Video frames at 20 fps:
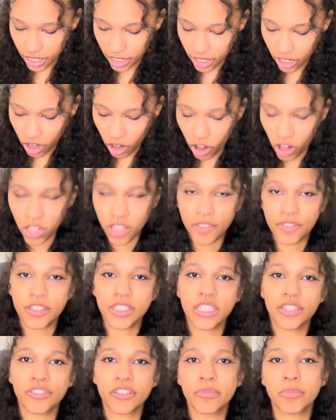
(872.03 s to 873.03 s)
all of the
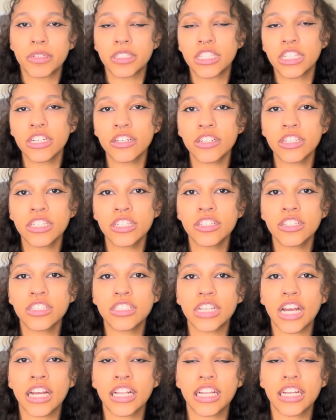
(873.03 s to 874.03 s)
different materials.
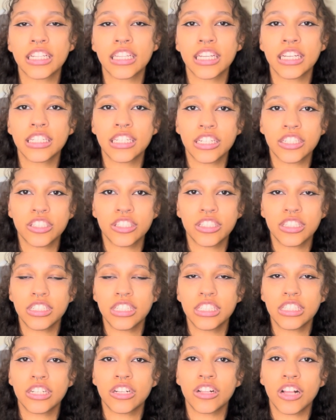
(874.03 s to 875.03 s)
I like the attention to
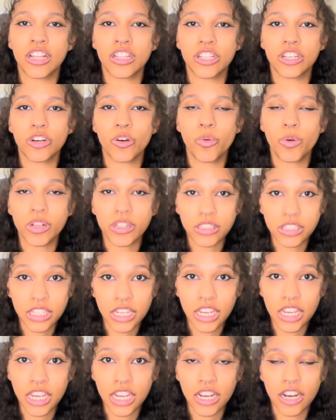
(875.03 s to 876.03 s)
detail on the
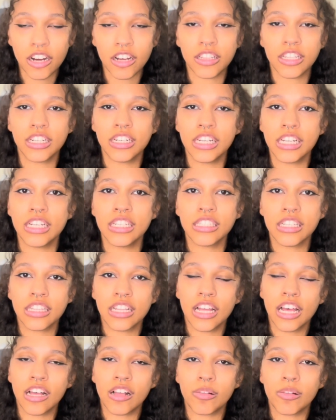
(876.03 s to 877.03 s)
quilting, on the knees and
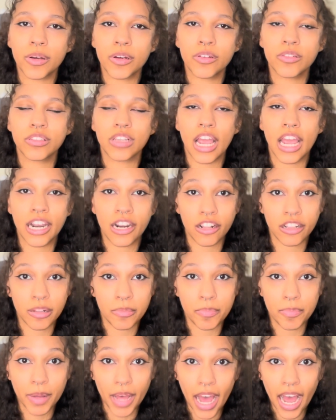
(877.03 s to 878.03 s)
the elbows, and on the
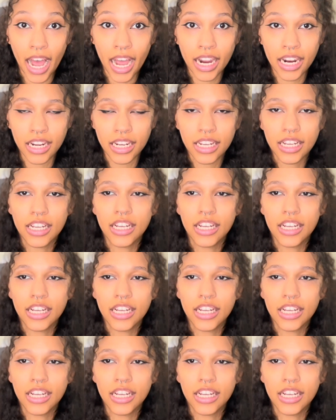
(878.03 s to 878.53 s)
back.